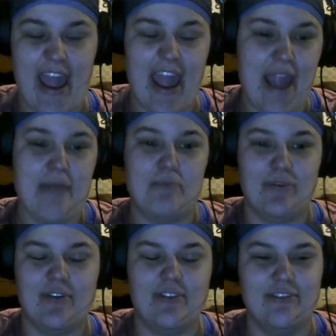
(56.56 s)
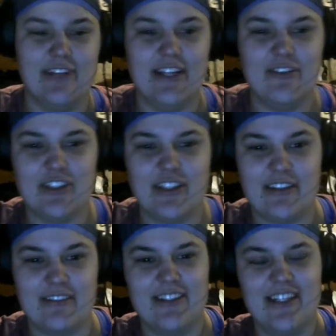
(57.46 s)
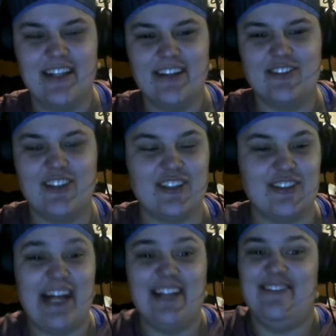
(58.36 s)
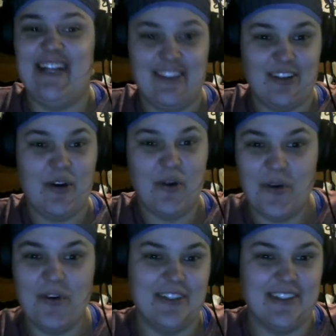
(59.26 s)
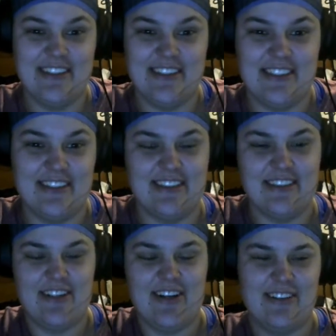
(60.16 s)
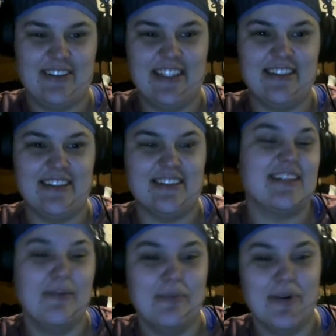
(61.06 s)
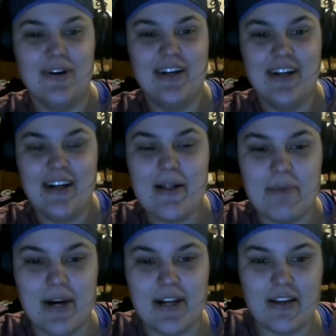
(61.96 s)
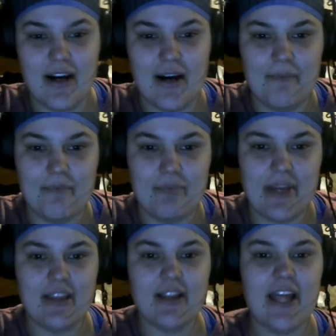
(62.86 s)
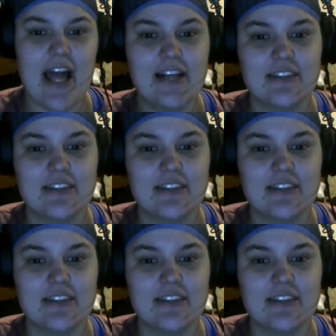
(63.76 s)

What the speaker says: April, really, with it just around the corner, since it's December. But basically has